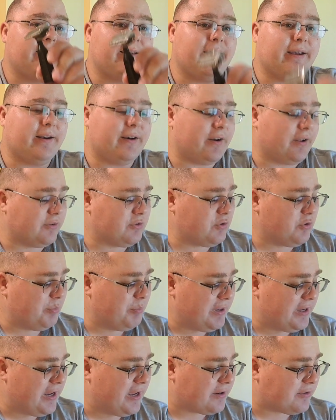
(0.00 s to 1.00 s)
and I'll do
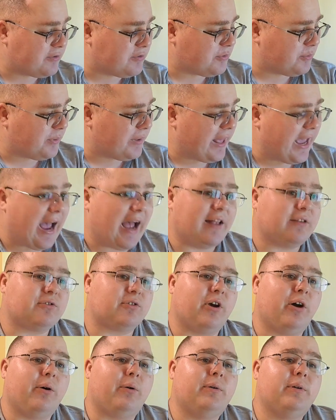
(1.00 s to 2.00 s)
beginners with
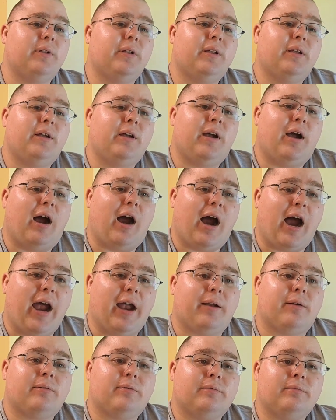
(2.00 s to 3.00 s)
that. So, all
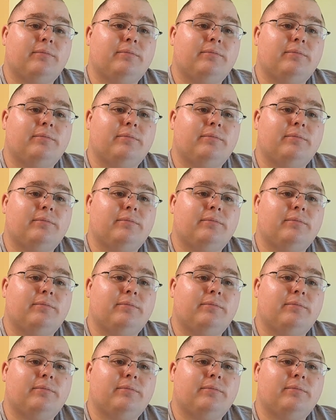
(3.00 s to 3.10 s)
right.